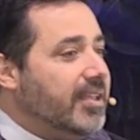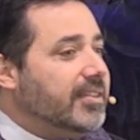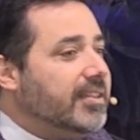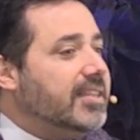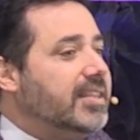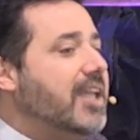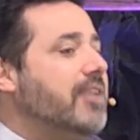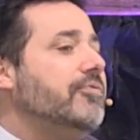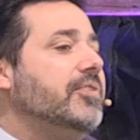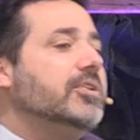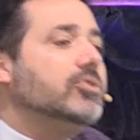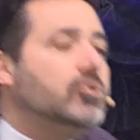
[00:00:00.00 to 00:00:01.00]
that they
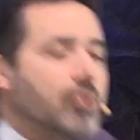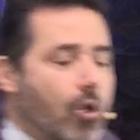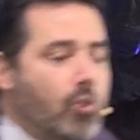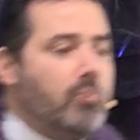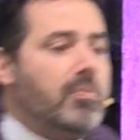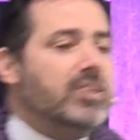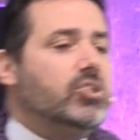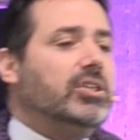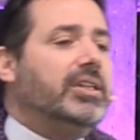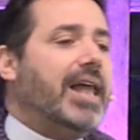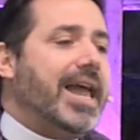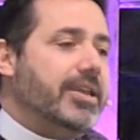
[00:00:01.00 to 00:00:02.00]
feel so much
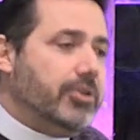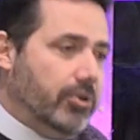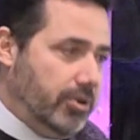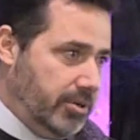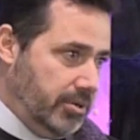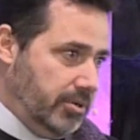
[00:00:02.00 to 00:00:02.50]
lighter,